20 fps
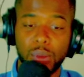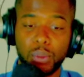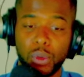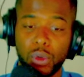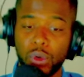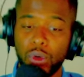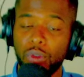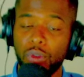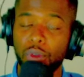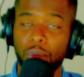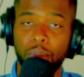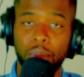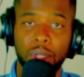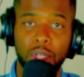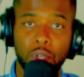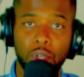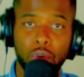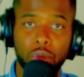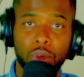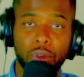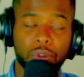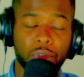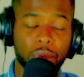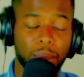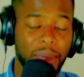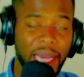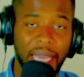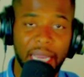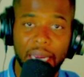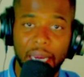move and maneuver
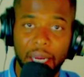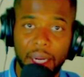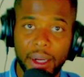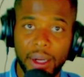from there